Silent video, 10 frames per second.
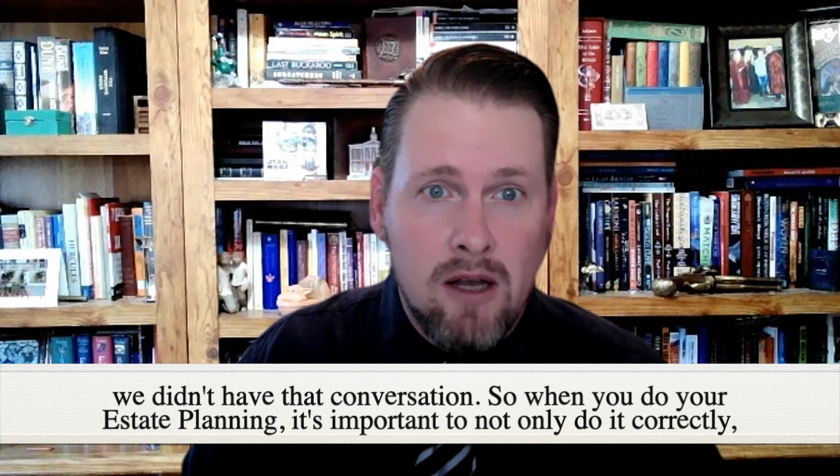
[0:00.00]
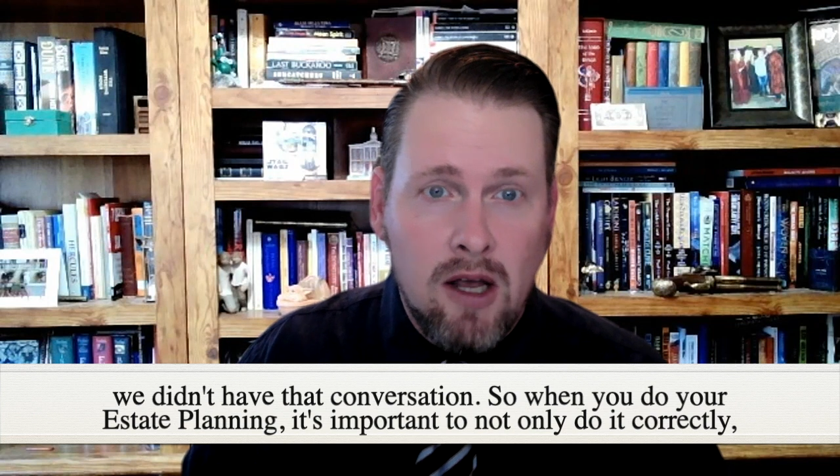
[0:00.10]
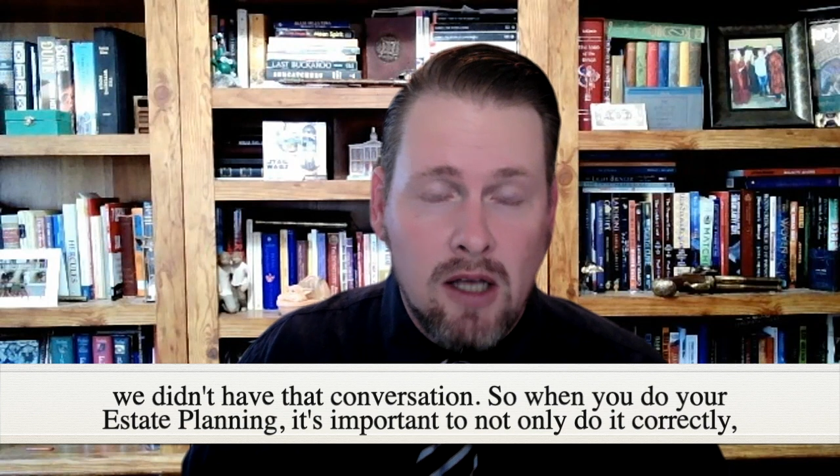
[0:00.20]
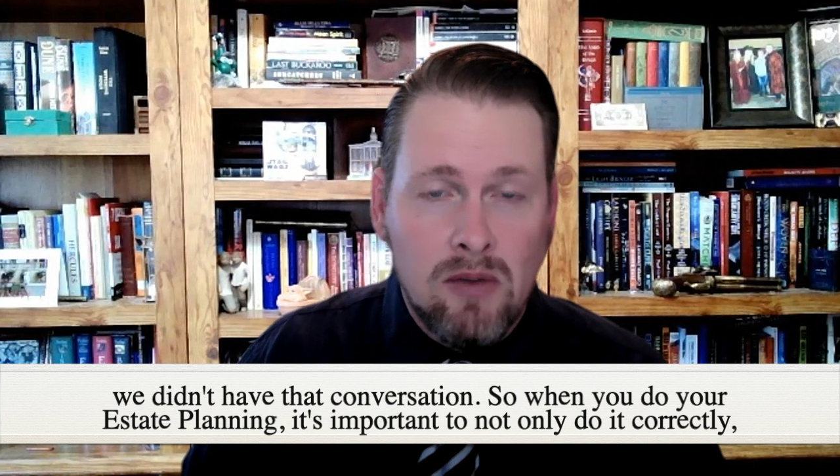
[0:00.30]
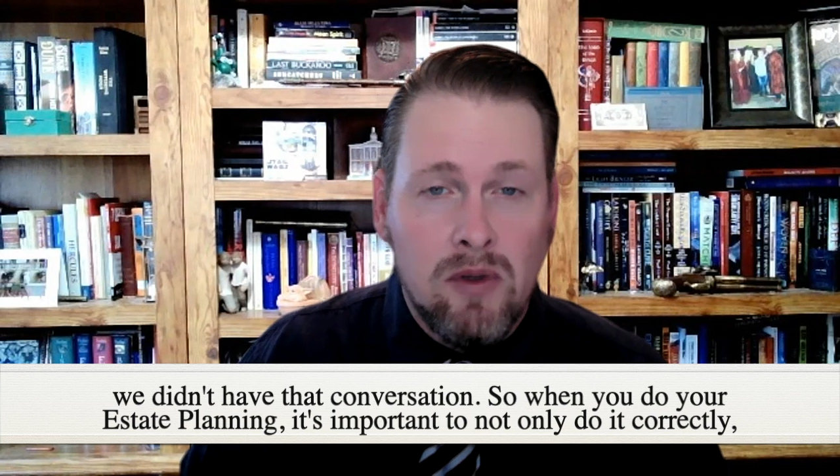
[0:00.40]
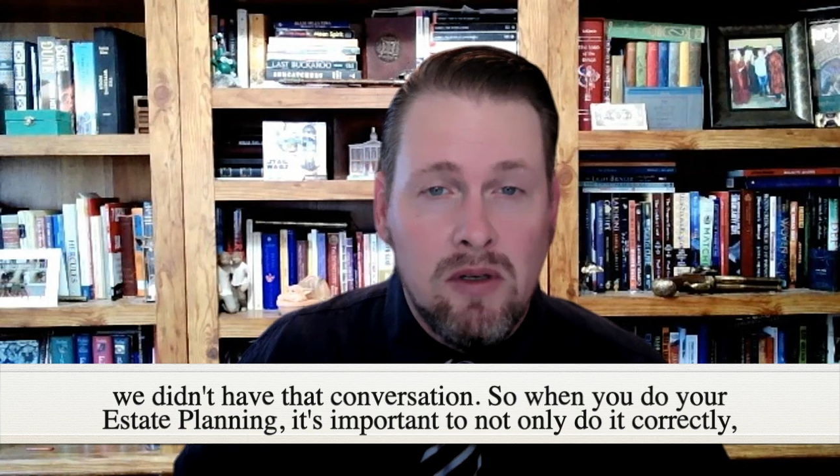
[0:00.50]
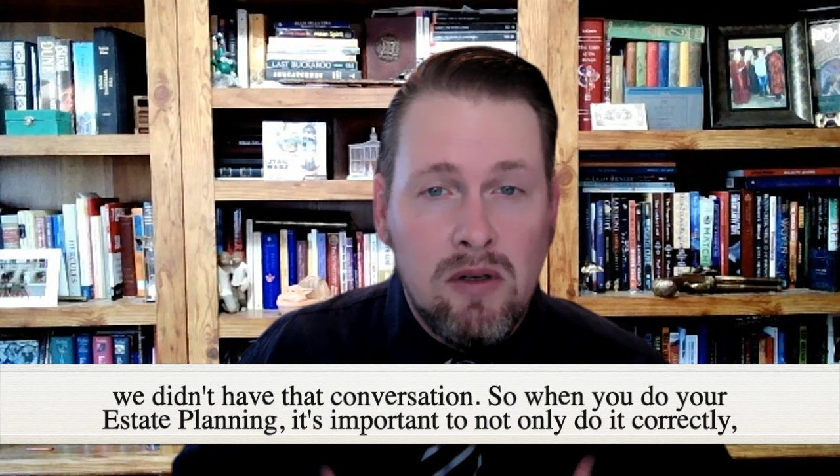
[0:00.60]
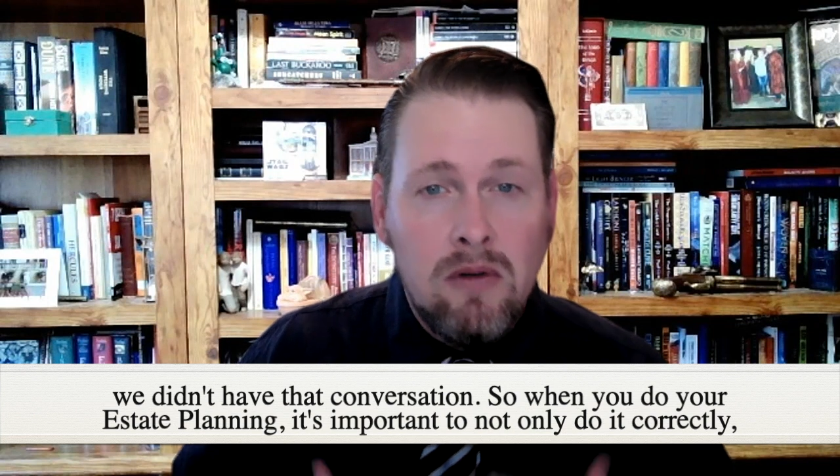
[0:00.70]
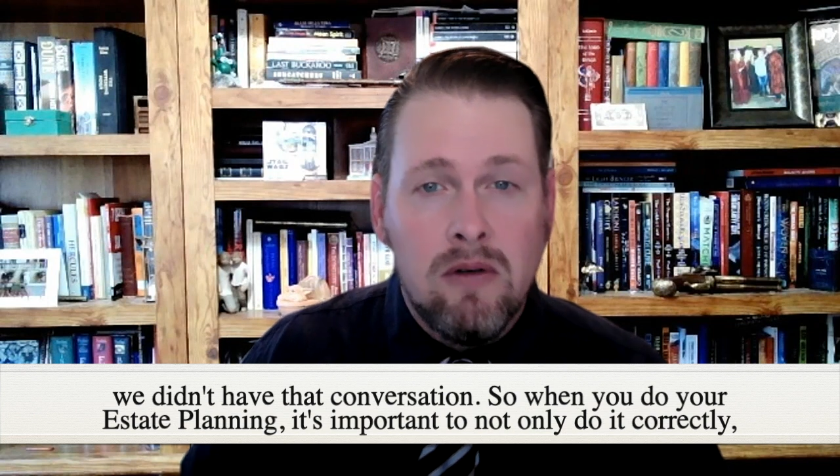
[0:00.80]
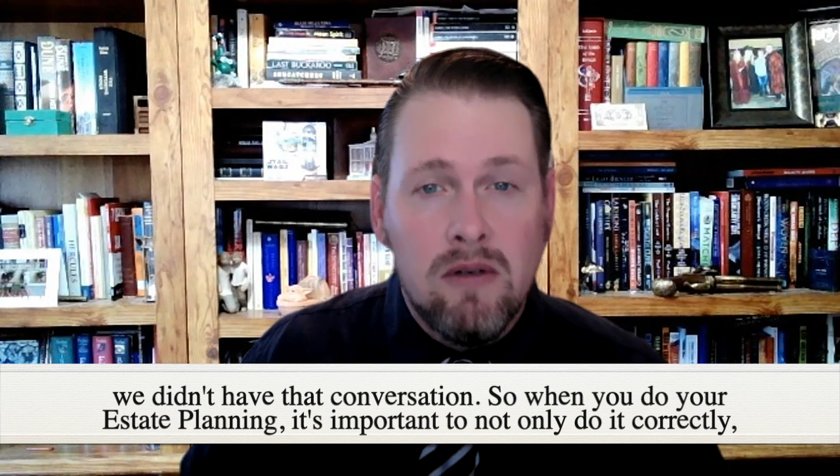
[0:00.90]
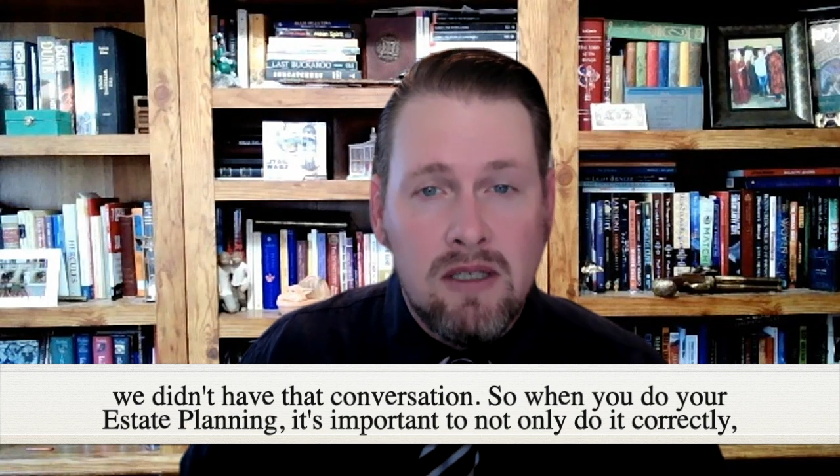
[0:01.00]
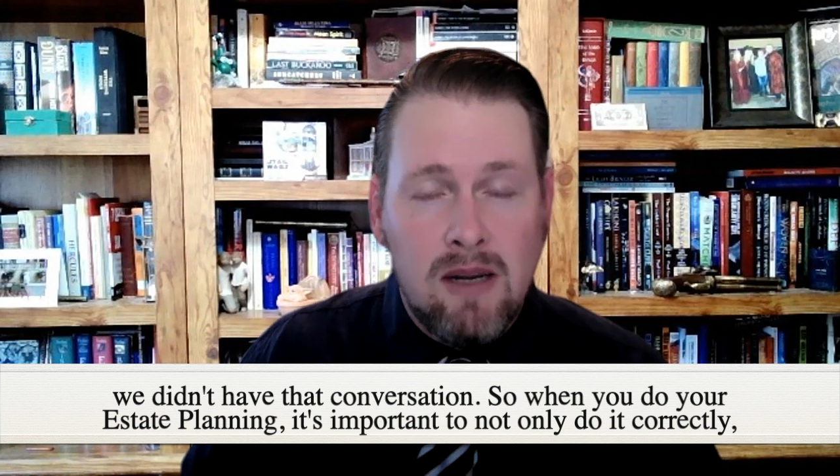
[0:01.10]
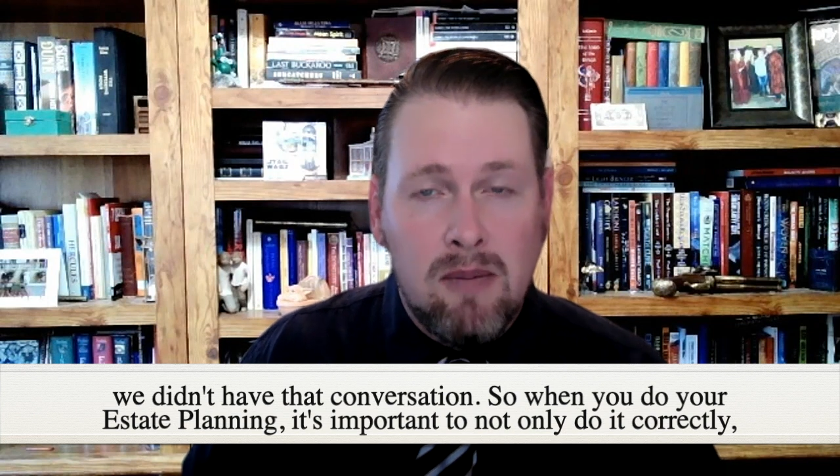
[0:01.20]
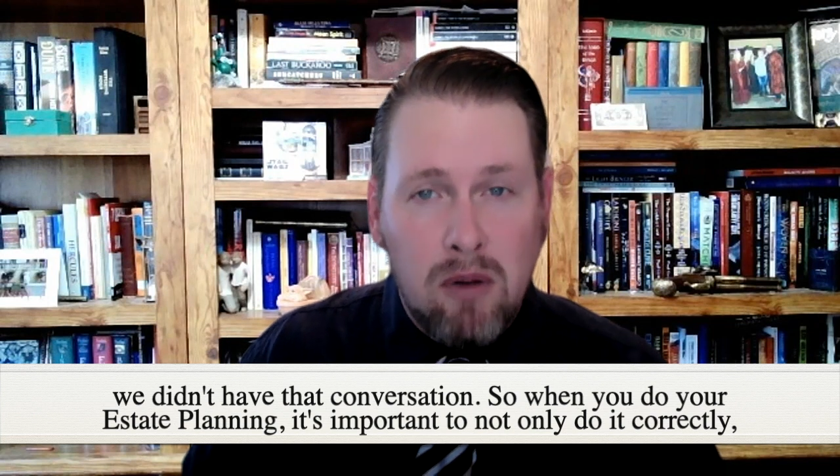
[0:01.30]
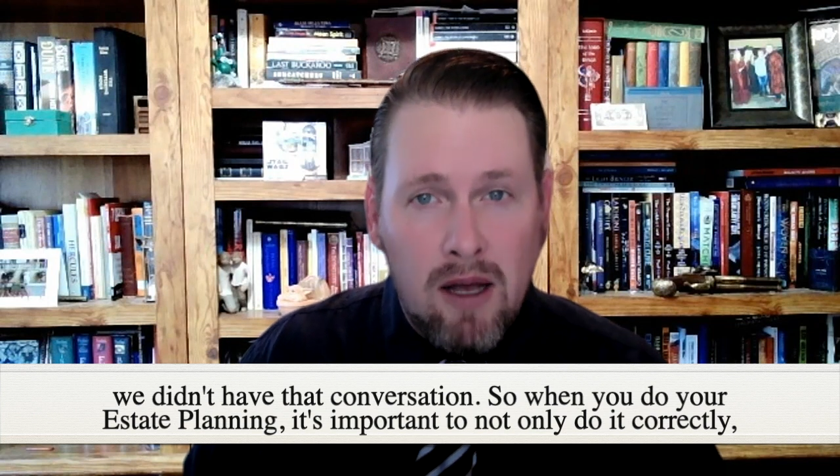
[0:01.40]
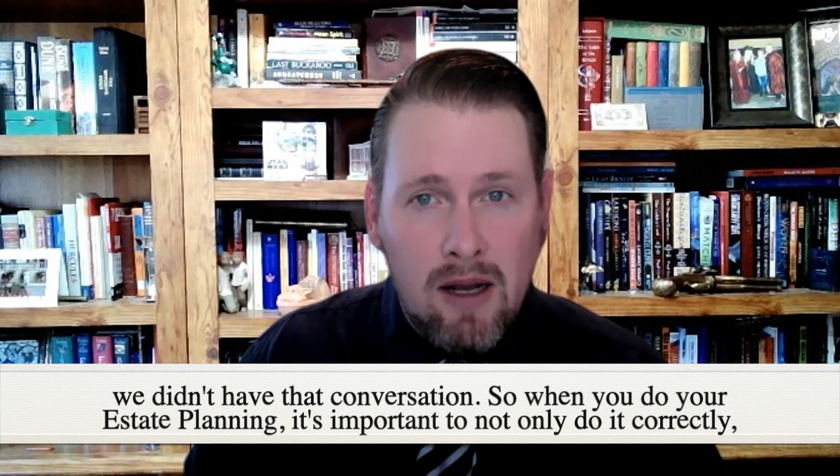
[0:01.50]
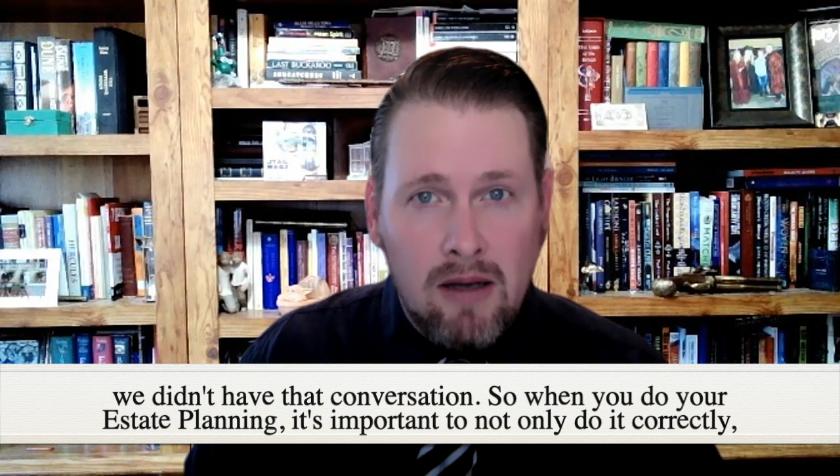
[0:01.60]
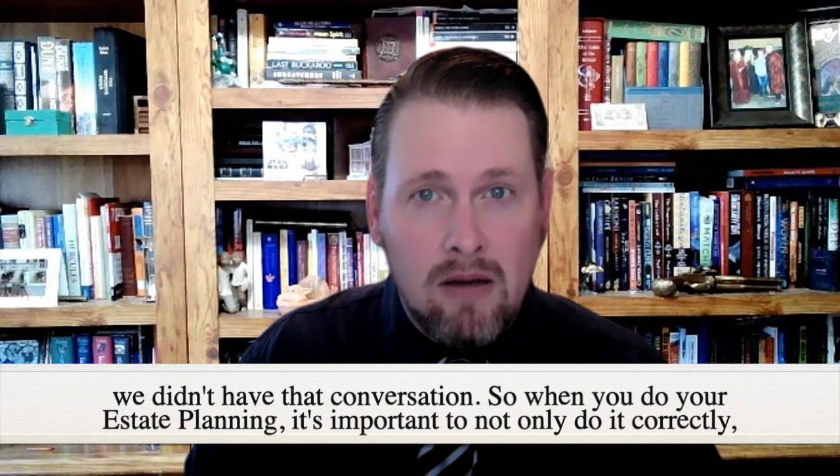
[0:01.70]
So when you do your estate planning,